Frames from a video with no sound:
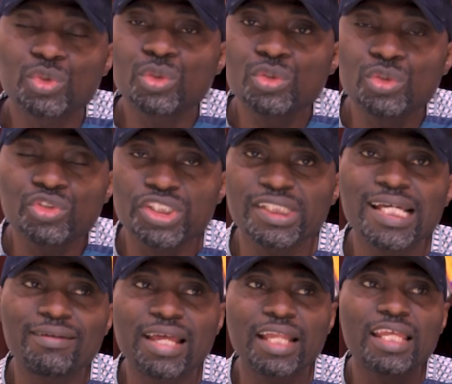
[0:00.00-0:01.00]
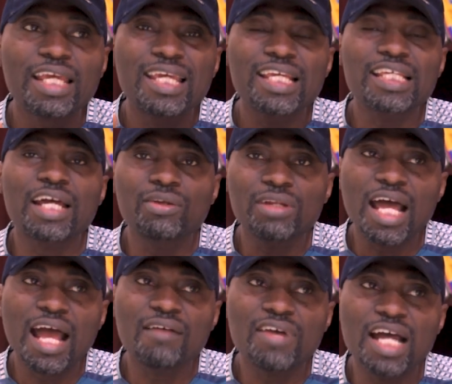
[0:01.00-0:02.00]
So you see now that it cannot
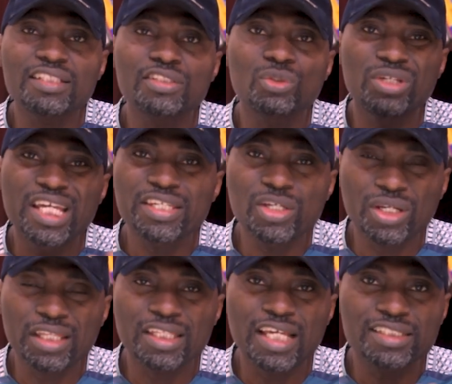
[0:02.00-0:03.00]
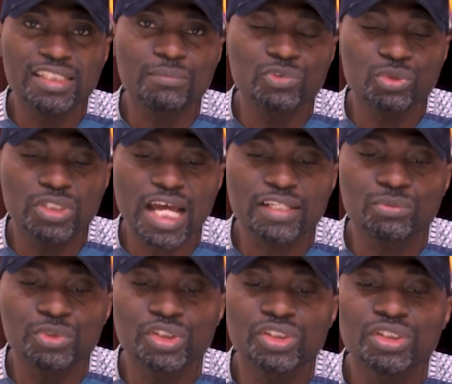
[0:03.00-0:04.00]
have access to any other thing except to that
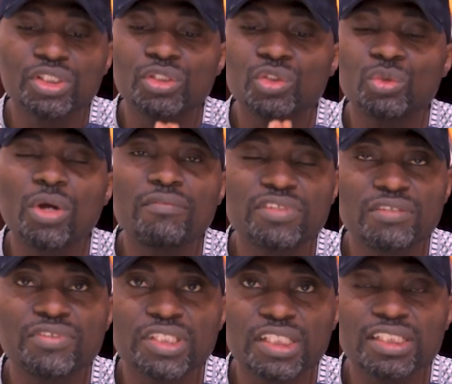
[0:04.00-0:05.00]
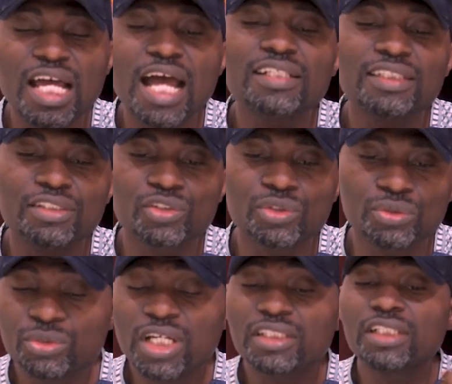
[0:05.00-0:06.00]
which you have given it access to.
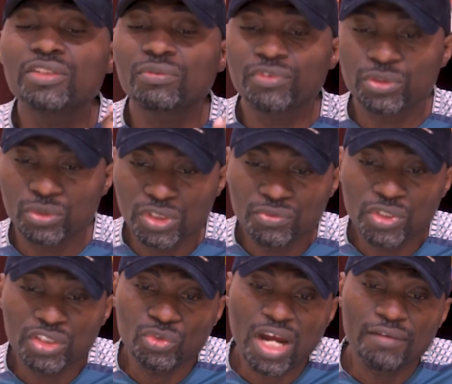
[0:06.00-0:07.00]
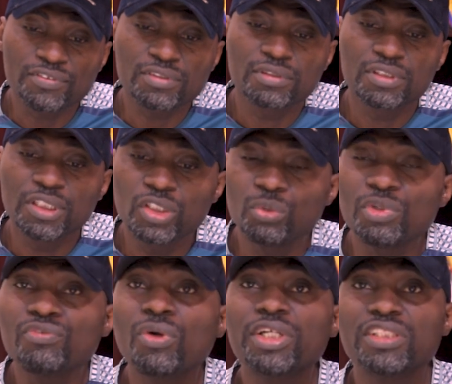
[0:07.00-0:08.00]
You now tell it, of course, to give you a draft,
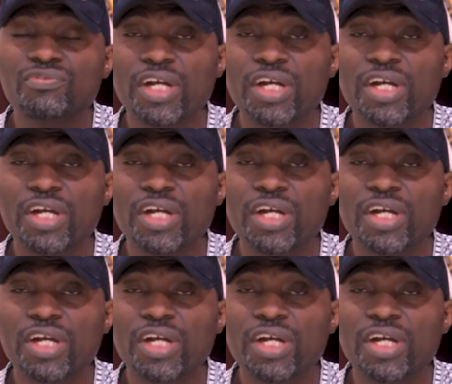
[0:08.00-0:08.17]
before it's